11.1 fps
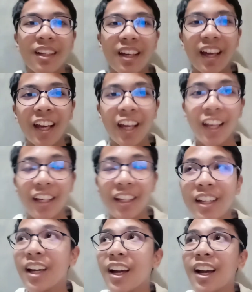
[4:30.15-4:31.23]
a
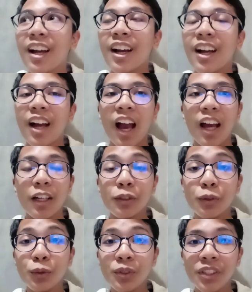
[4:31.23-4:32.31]
a
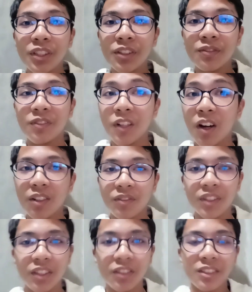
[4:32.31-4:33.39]
New Year vlog
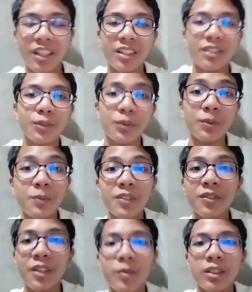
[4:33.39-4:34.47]
video. Yes, with my
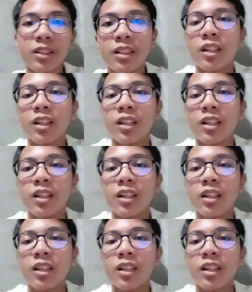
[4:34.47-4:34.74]
family.